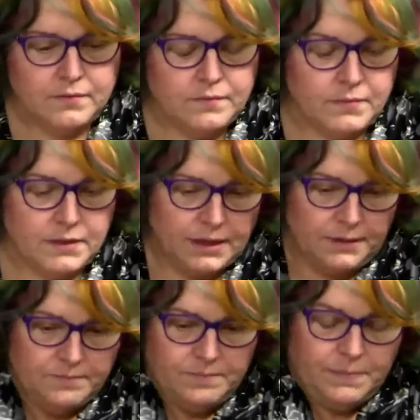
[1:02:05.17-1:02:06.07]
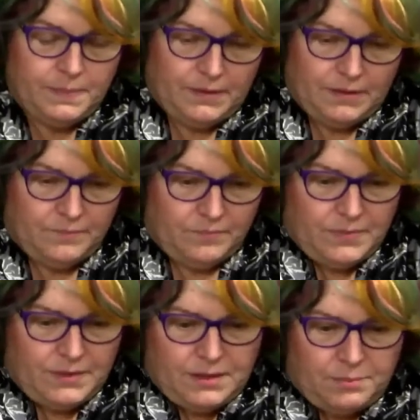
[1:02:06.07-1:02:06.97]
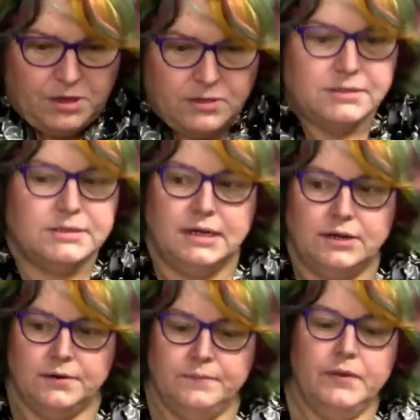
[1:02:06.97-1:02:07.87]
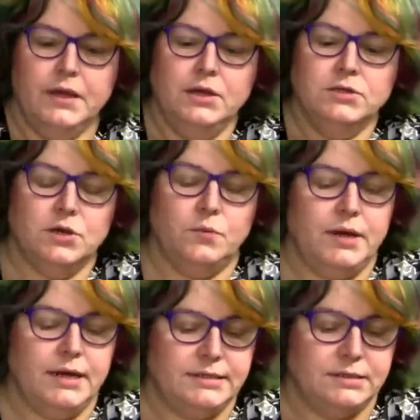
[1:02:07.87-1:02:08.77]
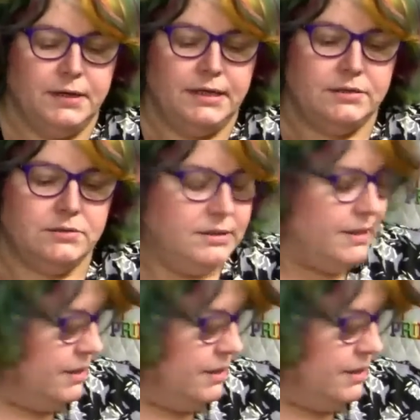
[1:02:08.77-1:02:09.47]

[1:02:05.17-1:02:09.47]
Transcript: okay, give me a little stinker. So when I did my little down and